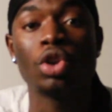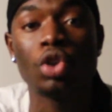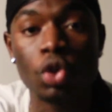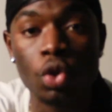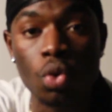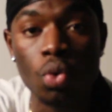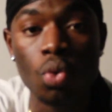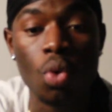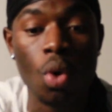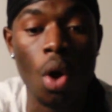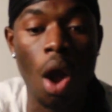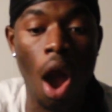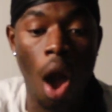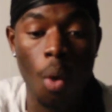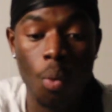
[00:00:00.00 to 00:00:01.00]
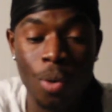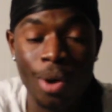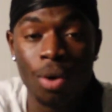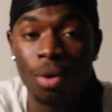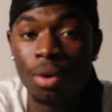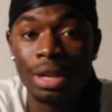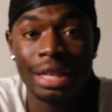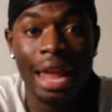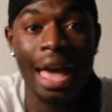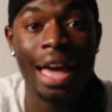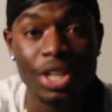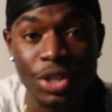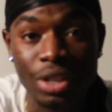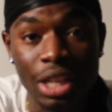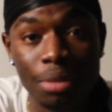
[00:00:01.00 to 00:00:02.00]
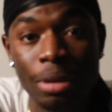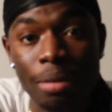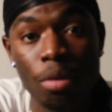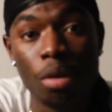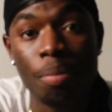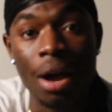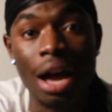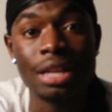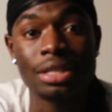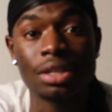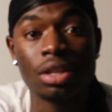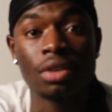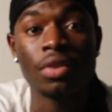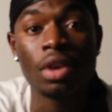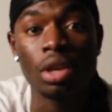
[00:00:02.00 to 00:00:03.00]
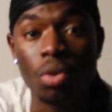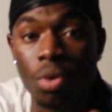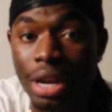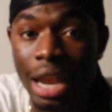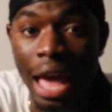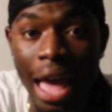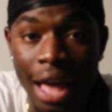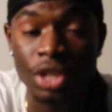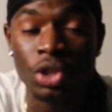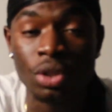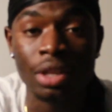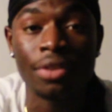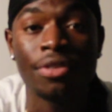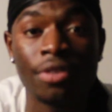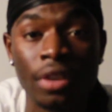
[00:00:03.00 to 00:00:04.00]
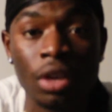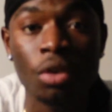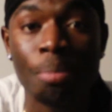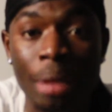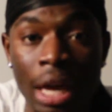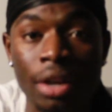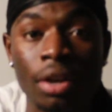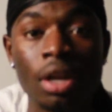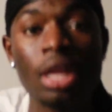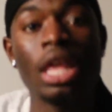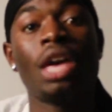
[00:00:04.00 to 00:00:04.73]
you will naturally be more positive. You will naturally feel better.